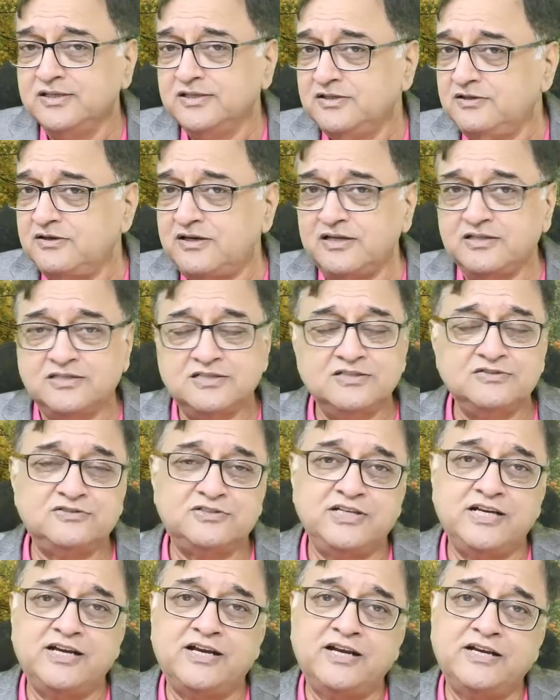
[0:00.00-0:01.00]
you can just
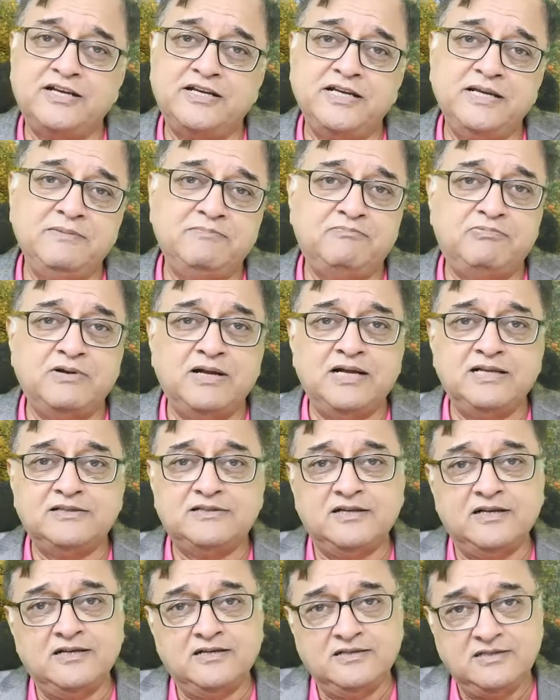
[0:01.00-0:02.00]
take a deep breath
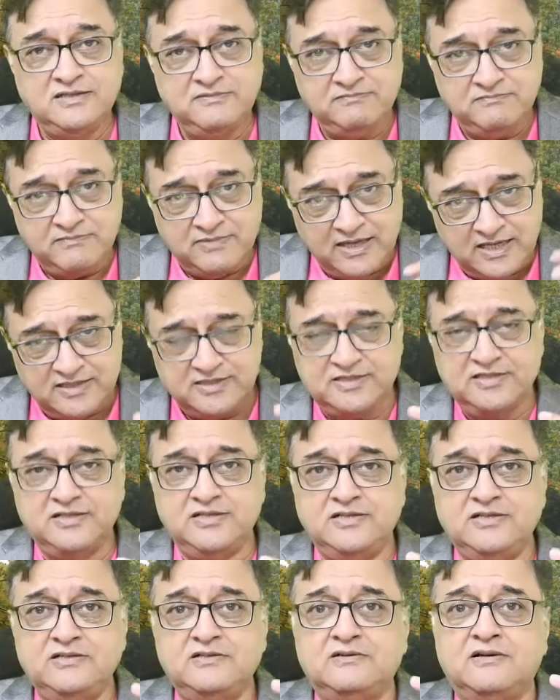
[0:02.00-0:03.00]
and imagine
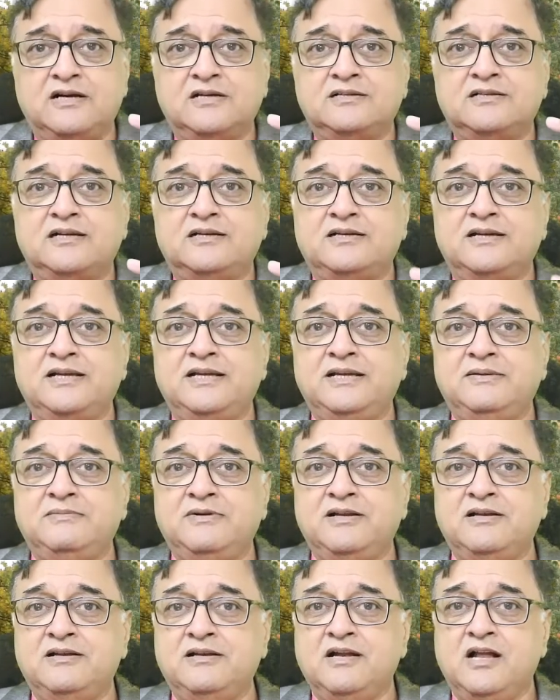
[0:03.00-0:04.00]
you are that
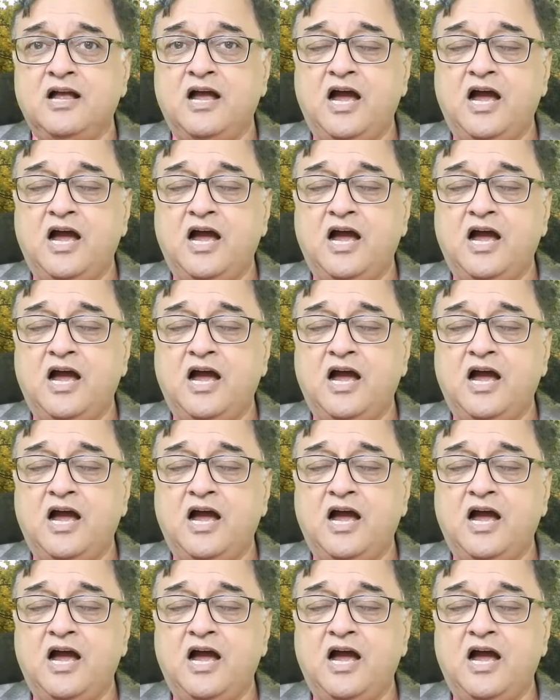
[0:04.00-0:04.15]
animal